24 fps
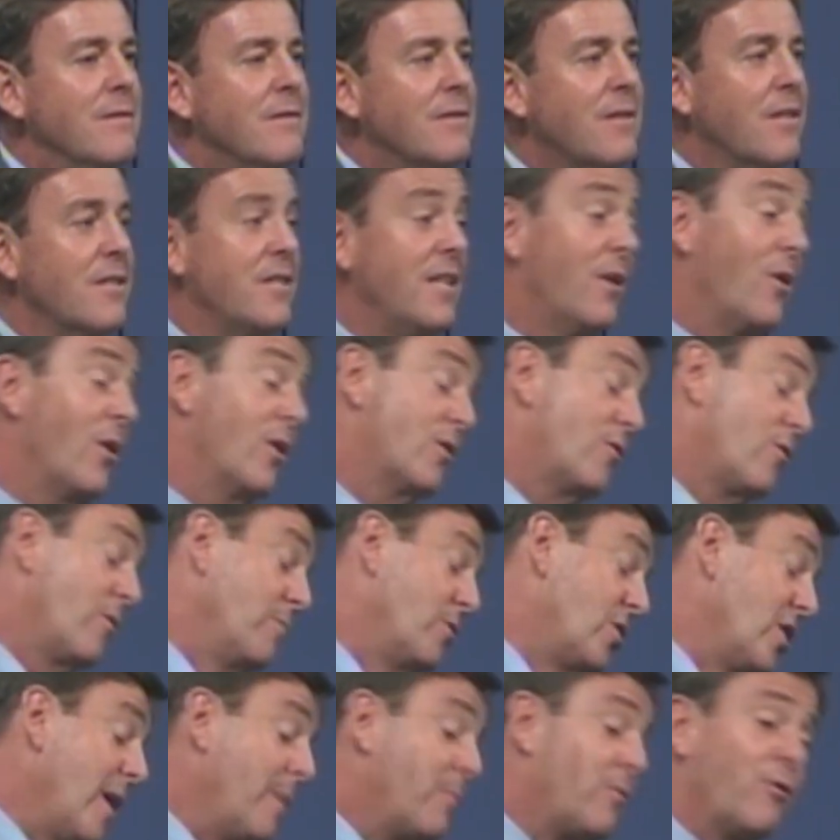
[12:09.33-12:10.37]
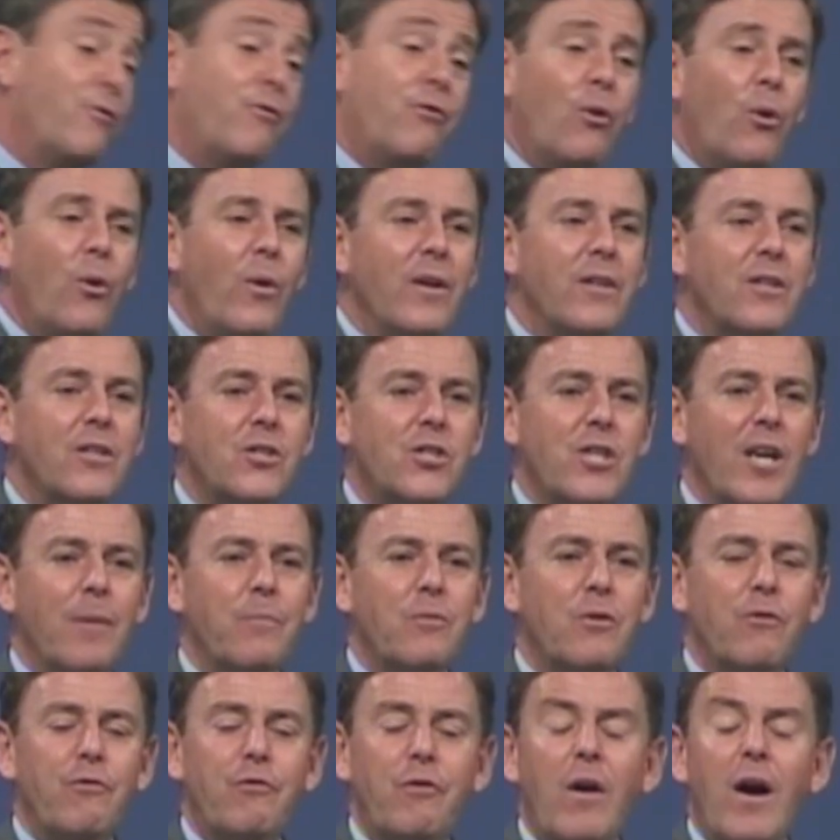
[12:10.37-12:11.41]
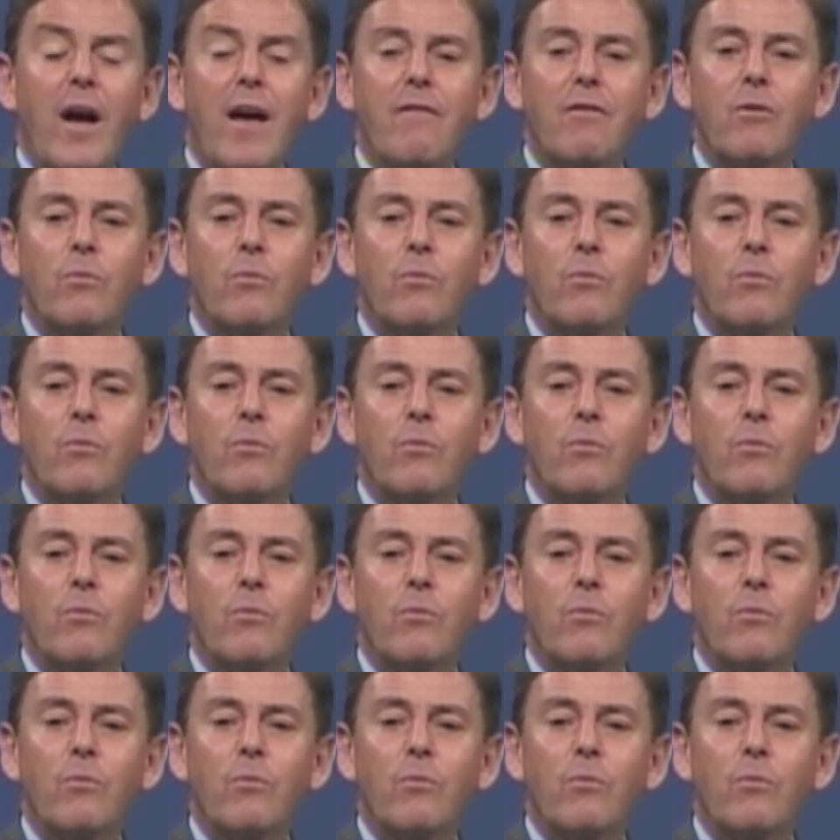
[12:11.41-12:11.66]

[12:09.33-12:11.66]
Because he goes from chapter 4 into chapter 5,